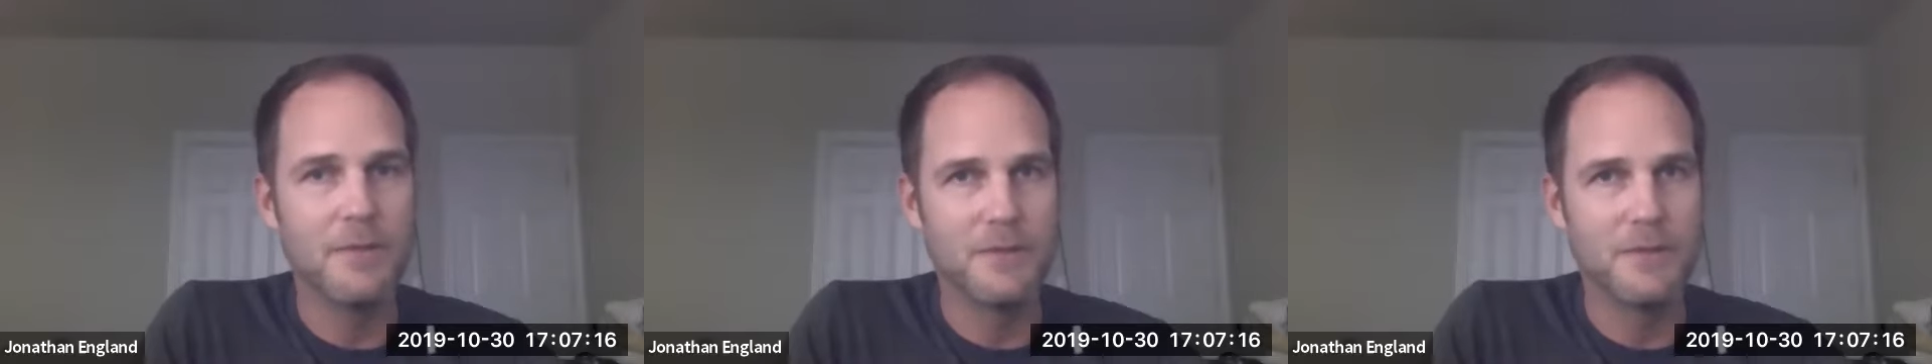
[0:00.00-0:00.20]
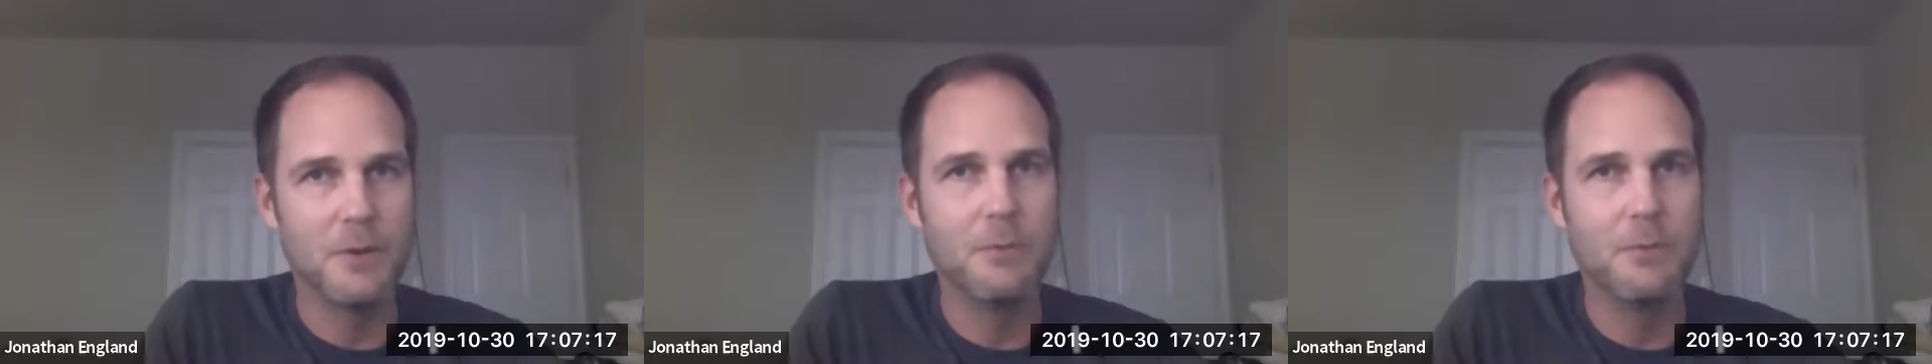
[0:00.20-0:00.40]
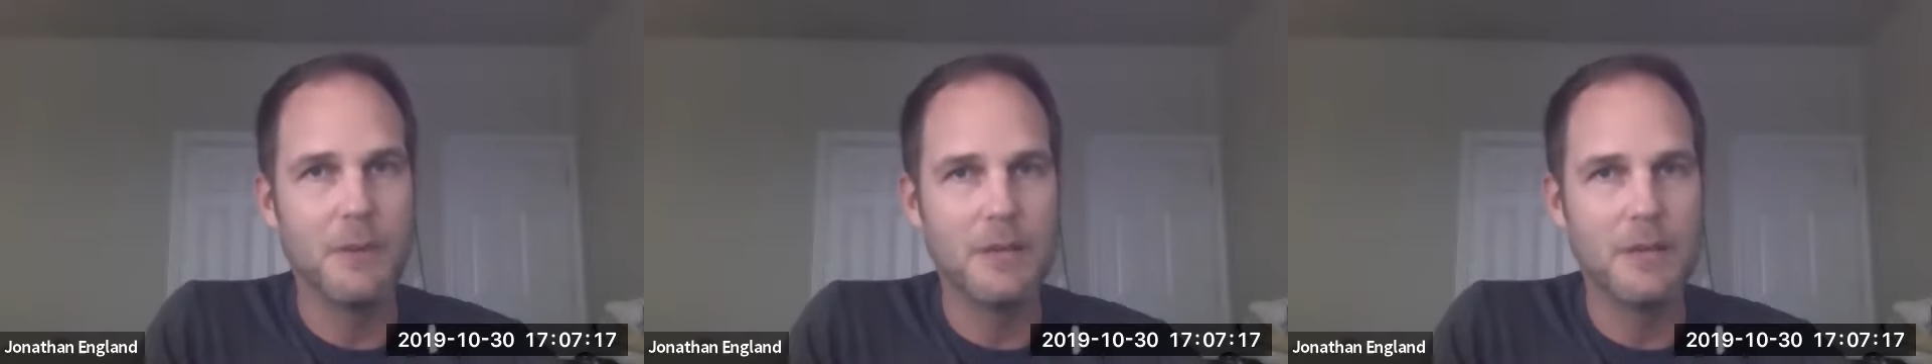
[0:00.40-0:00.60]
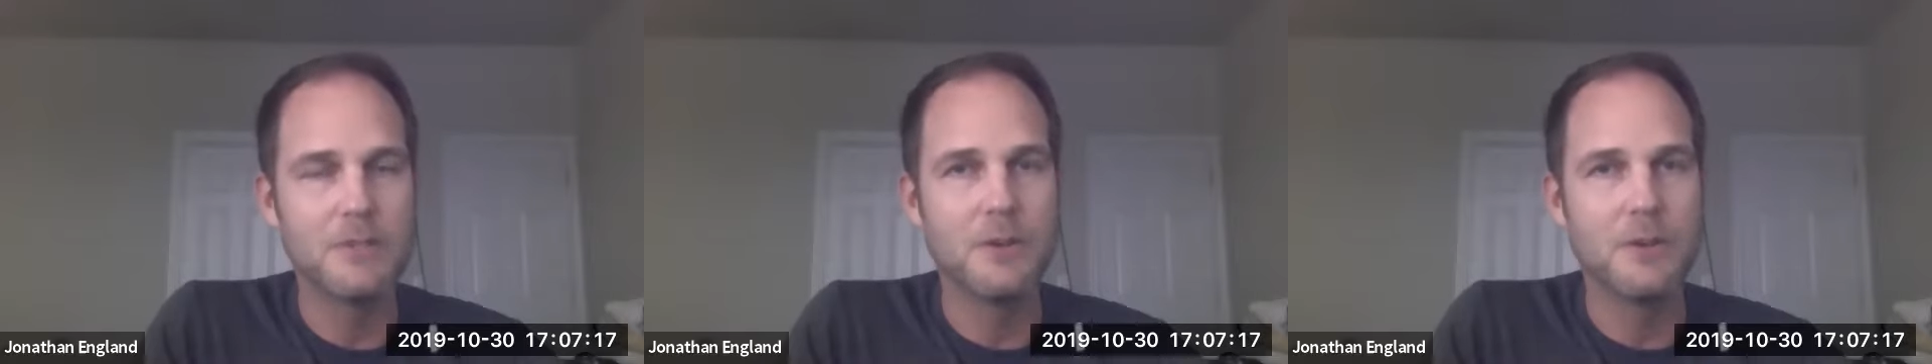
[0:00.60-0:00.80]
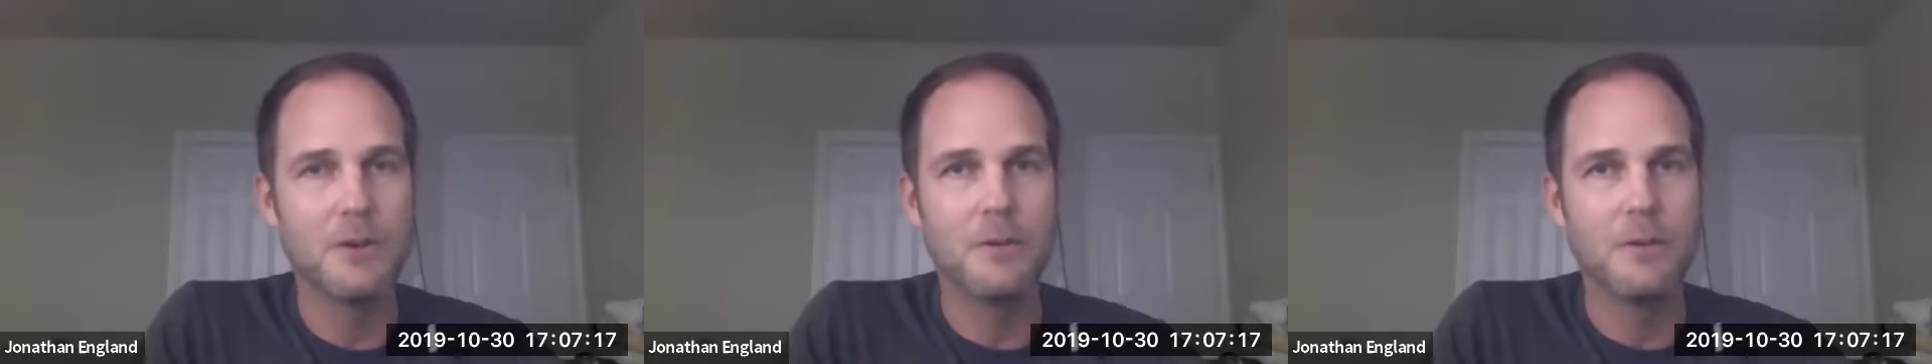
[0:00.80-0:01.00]
So make
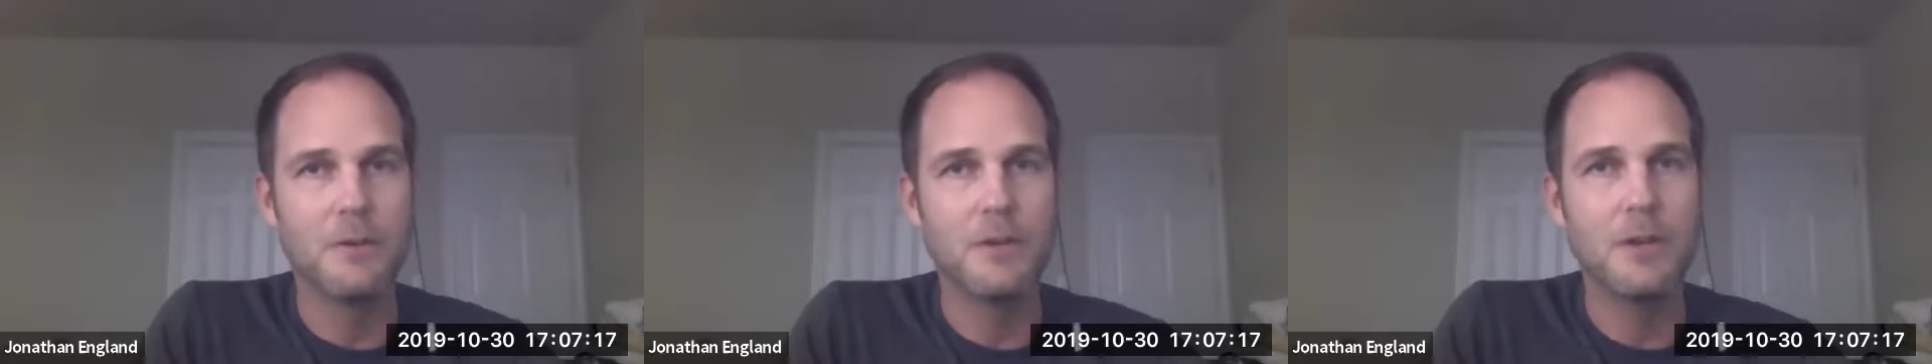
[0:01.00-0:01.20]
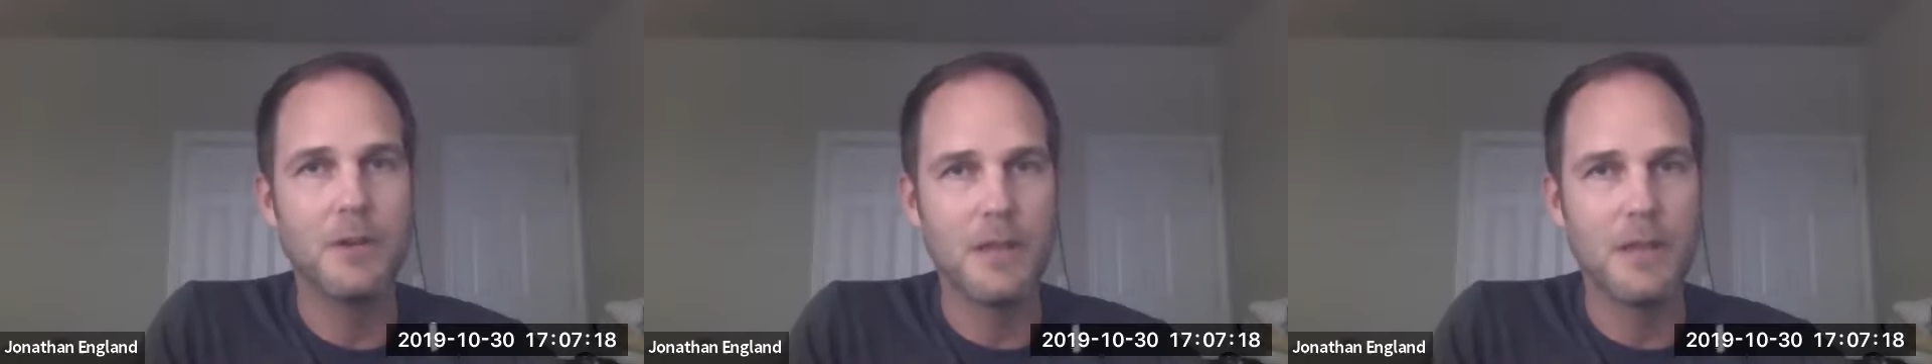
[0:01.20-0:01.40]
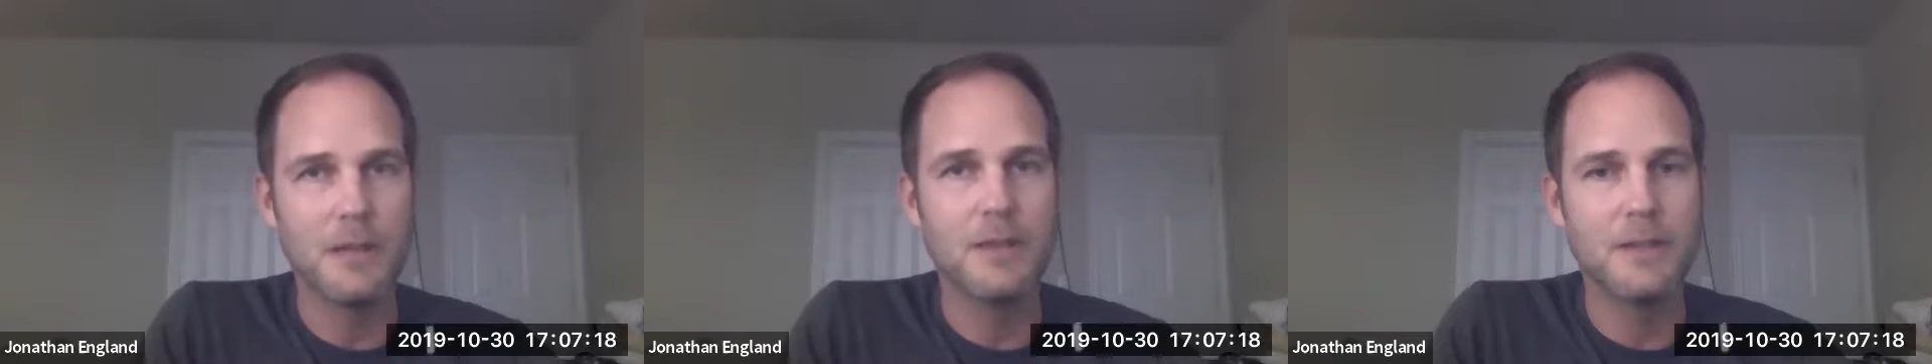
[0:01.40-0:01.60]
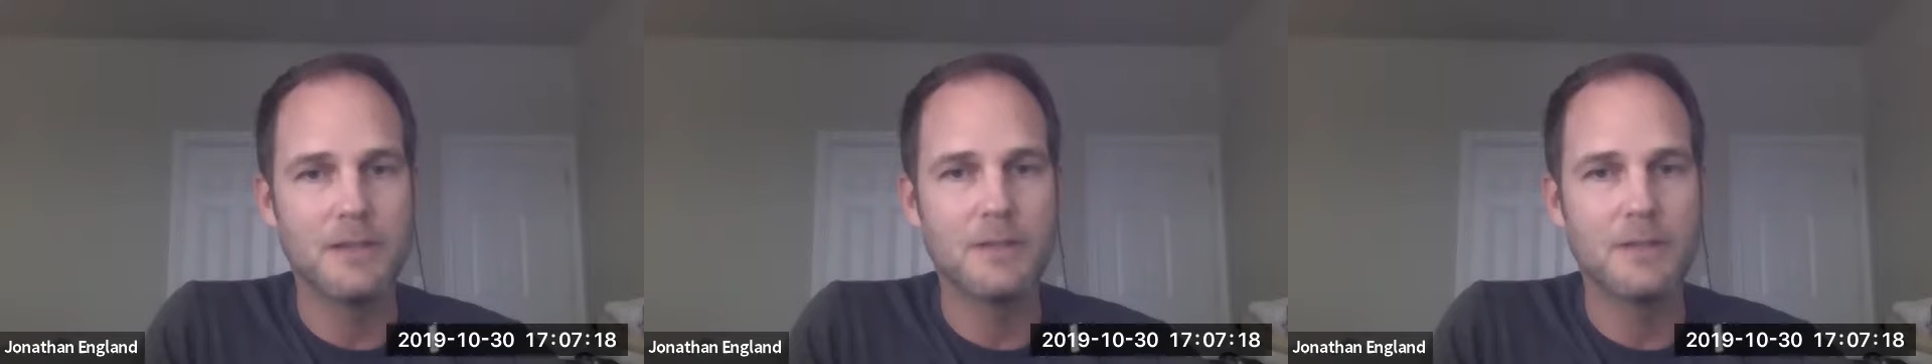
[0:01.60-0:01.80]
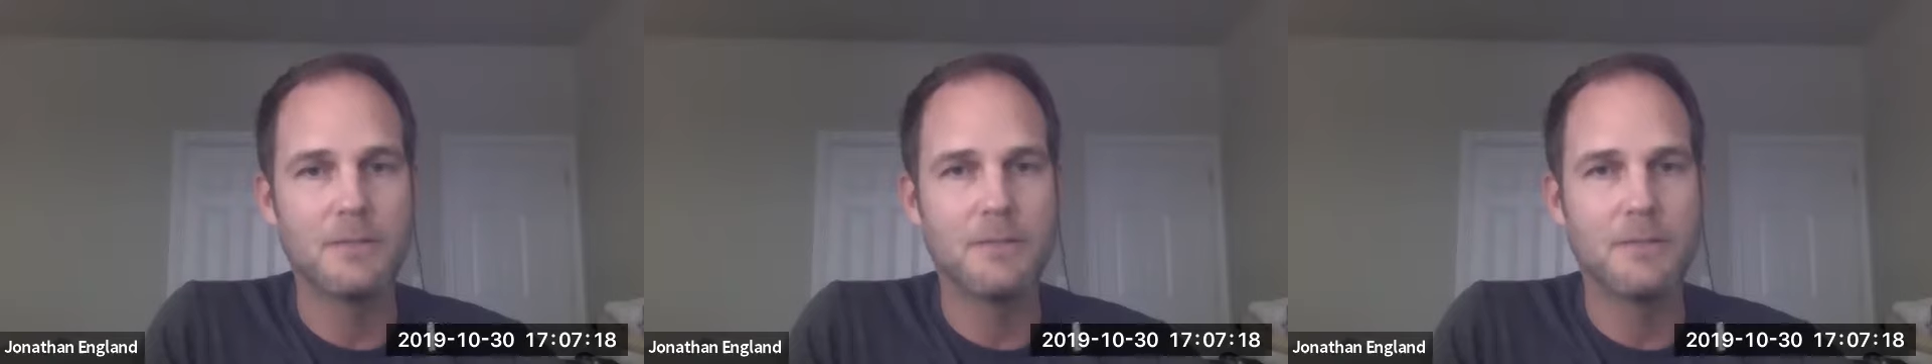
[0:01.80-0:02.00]
sure you get
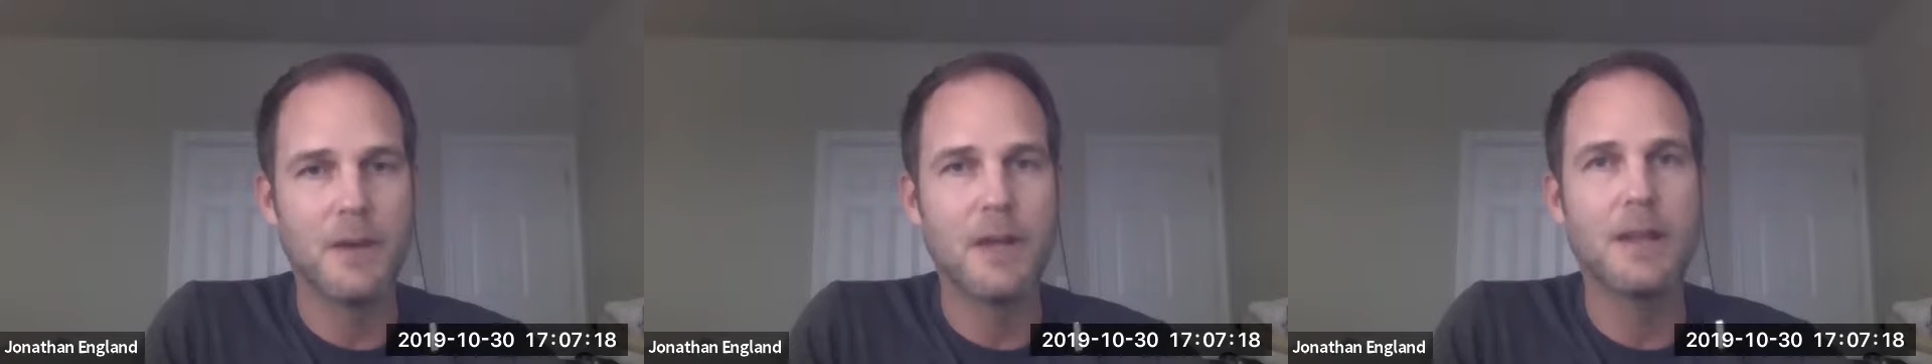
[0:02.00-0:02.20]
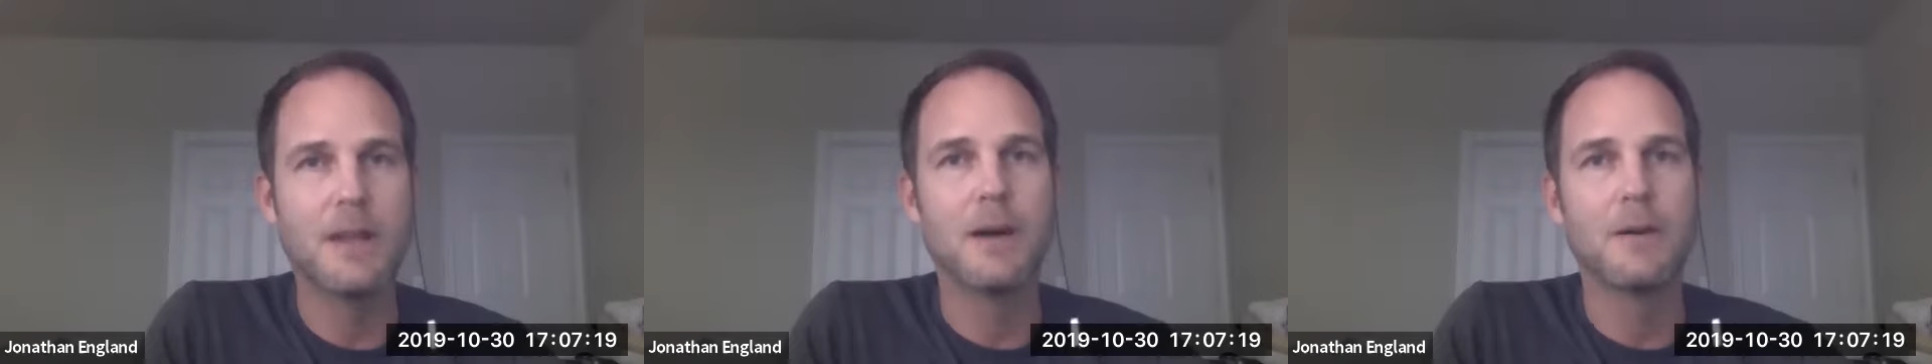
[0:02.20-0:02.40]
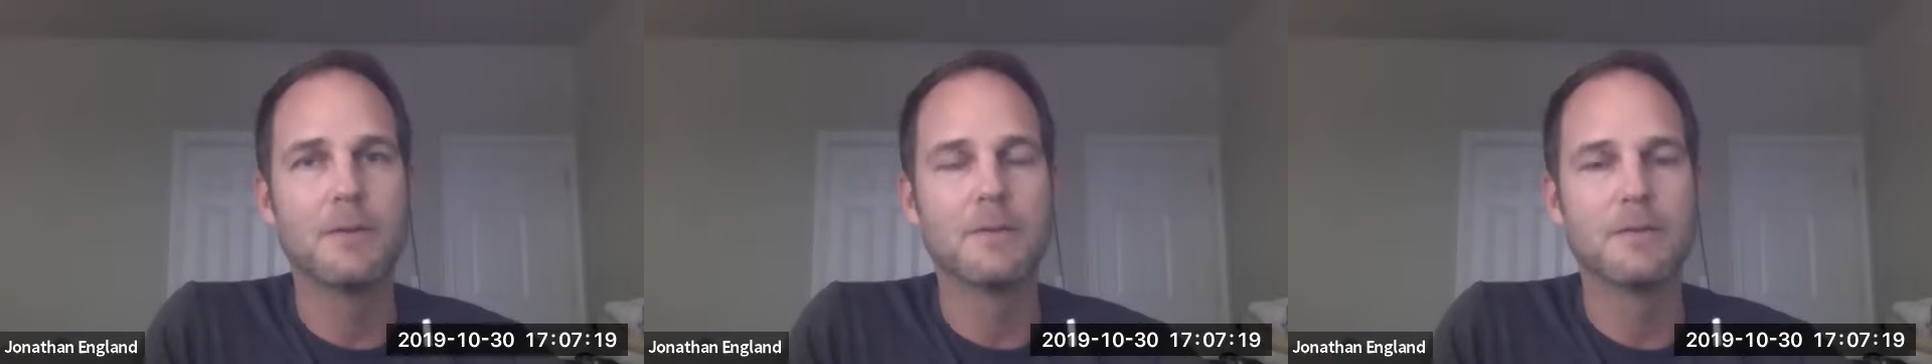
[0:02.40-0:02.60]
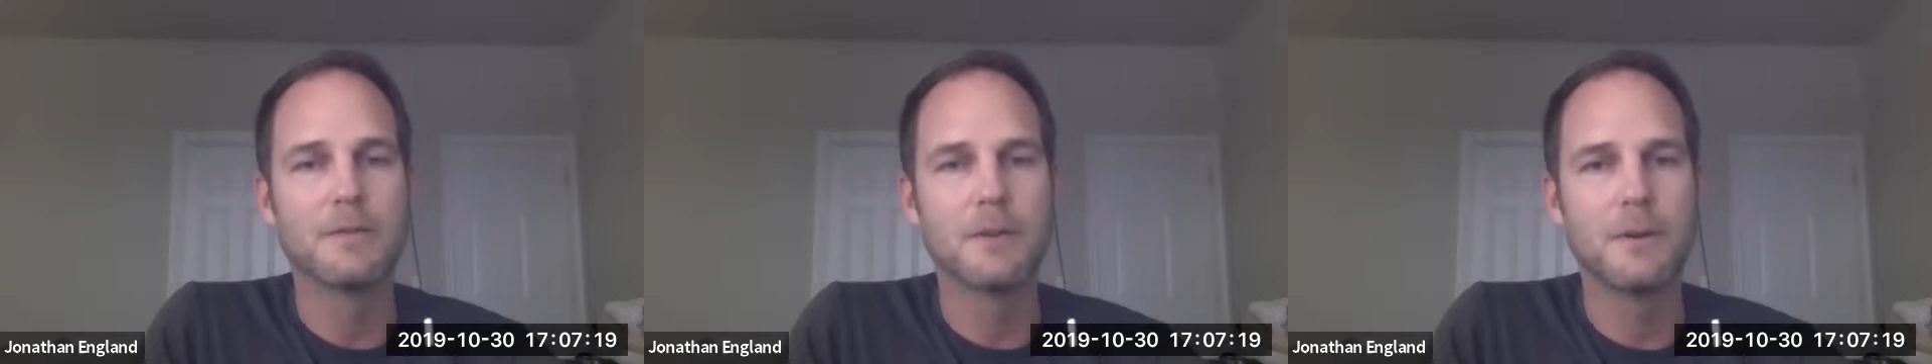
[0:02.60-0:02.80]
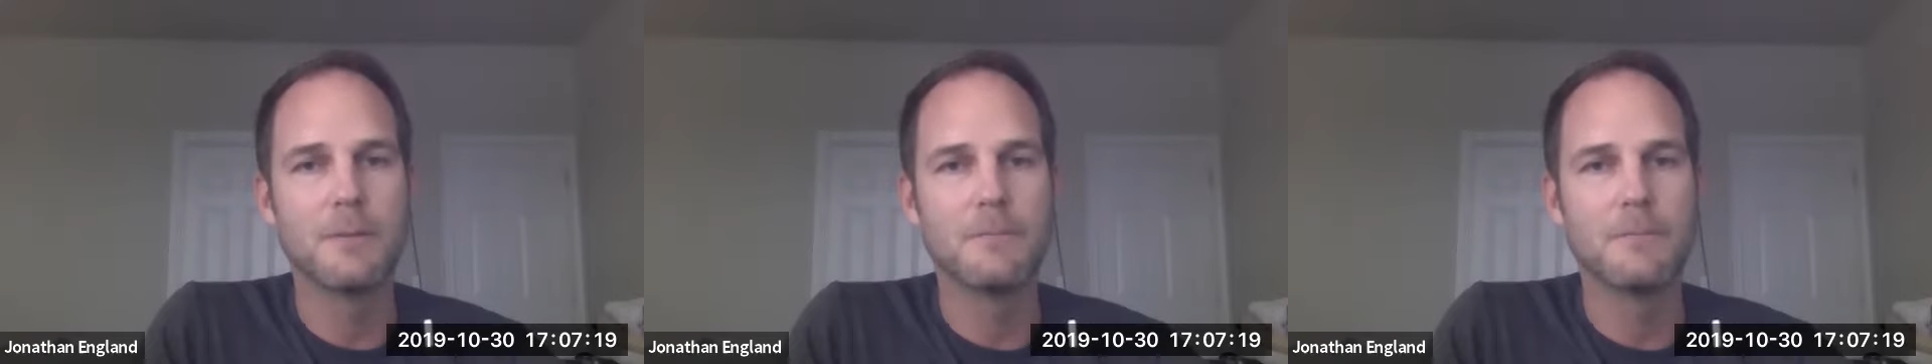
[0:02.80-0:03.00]
this right now. So.